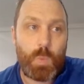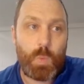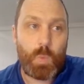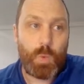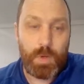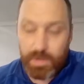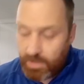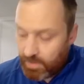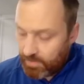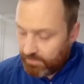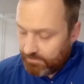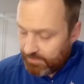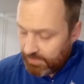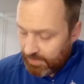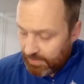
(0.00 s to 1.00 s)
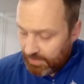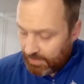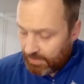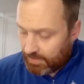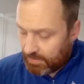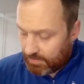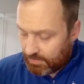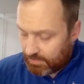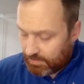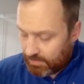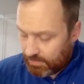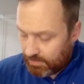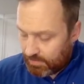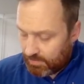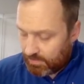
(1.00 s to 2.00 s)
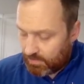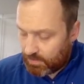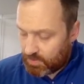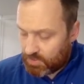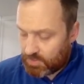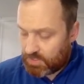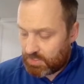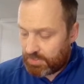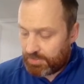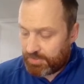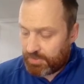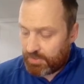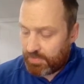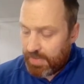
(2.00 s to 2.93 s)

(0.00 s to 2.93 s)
one of the cereal